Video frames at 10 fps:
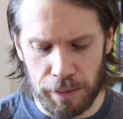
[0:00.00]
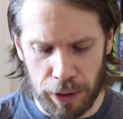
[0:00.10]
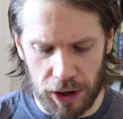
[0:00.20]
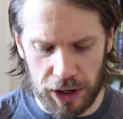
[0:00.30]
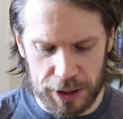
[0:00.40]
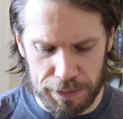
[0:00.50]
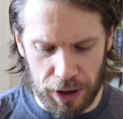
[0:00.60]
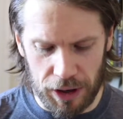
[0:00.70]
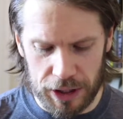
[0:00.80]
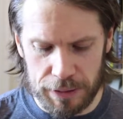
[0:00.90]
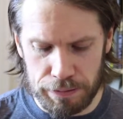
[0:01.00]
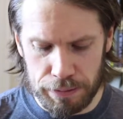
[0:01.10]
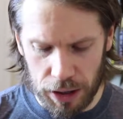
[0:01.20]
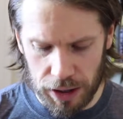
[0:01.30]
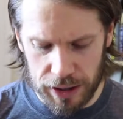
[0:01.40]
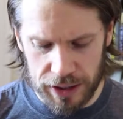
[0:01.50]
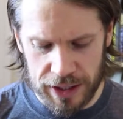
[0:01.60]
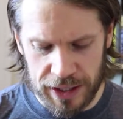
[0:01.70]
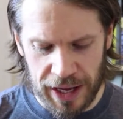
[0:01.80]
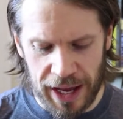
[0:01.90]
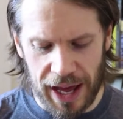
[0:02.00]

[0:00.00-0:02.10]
bollocks, bollocks, bollocks.